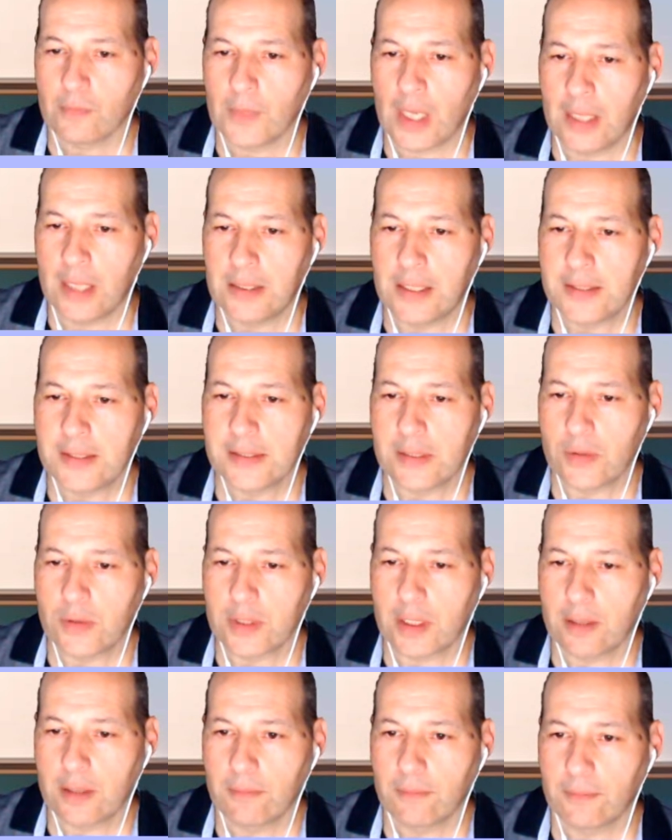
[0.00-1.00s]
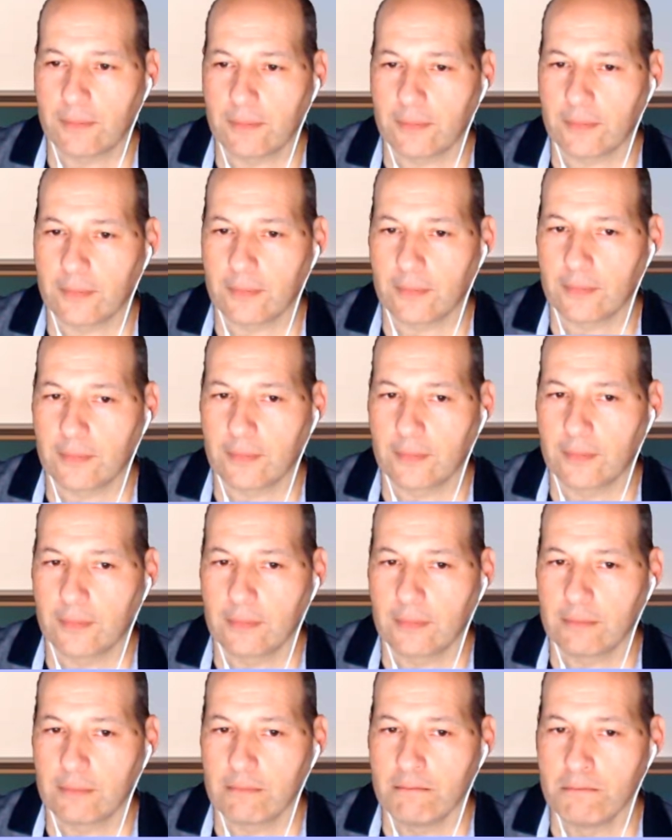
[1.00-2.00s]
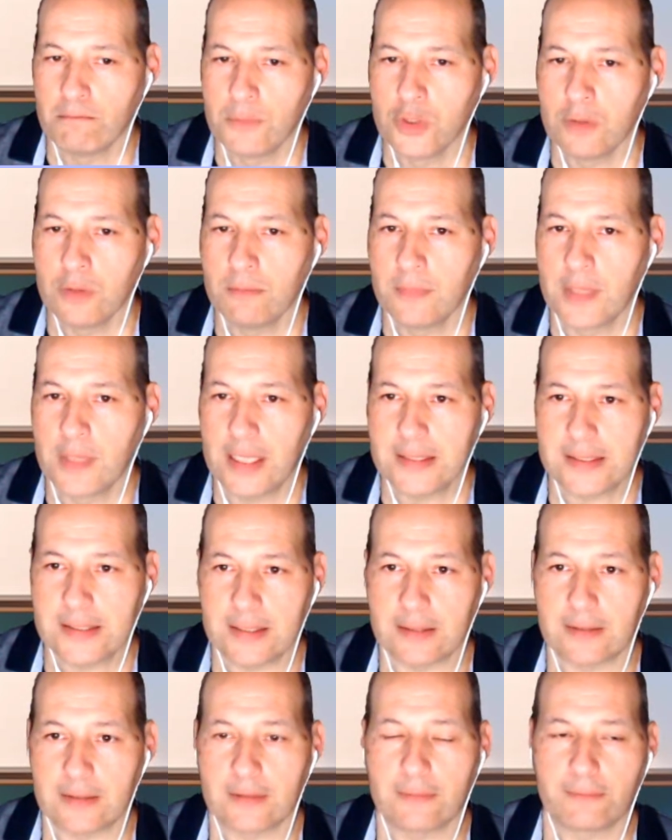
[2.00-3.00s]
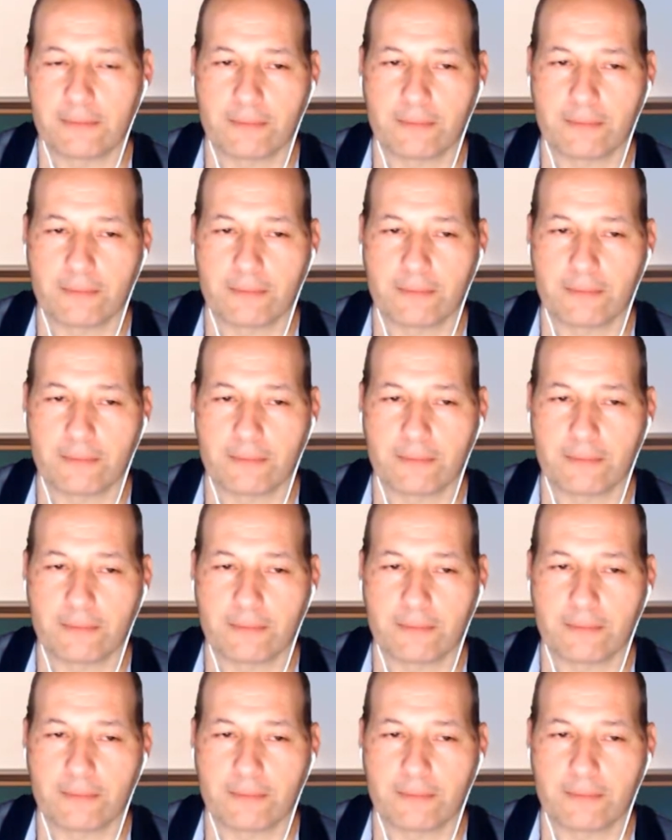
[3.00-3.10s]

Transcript: And I say, okay. Boom, that's it.